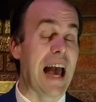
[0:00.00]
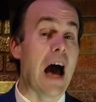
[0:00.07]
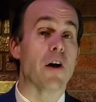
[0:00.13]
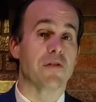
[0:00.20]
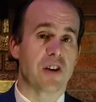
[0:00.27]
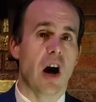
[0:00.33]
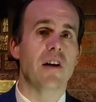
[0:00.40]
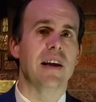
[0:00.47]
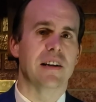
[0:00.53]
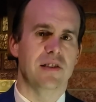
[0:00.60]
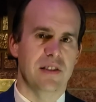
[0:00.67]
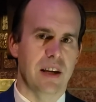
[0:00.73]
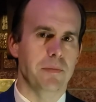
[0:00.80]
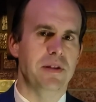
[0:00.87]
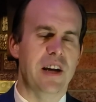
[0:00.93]
out of context, it
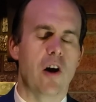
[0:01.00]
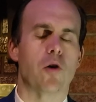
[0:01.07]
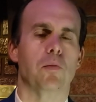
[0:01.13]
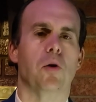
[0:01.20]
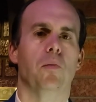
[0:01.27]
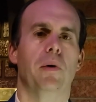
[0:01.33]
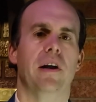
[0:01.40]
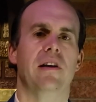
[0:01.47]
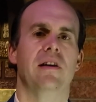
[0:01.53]
seems terrible, but